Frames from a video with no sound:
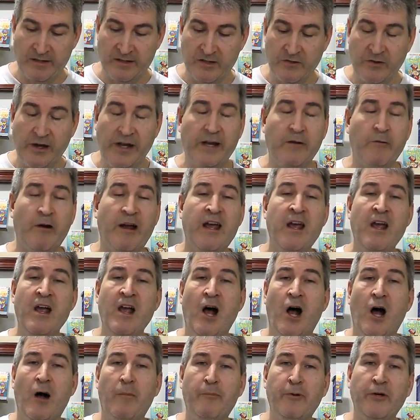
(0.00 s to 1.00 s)
So anyway,
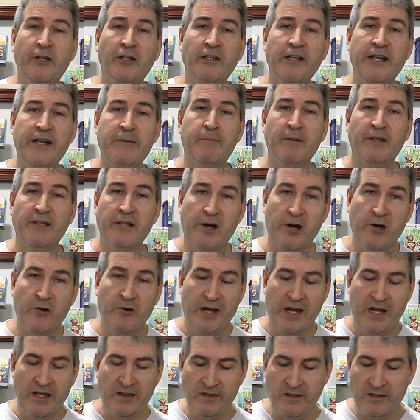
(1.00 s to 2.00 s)
I'll put a link below
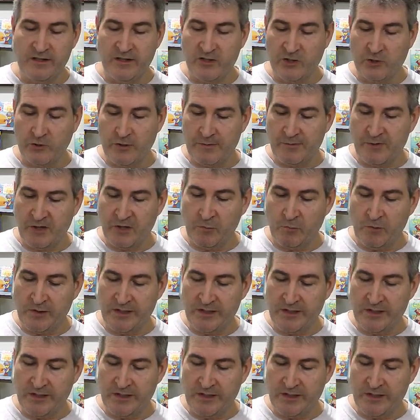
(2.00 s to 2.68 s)
in the description.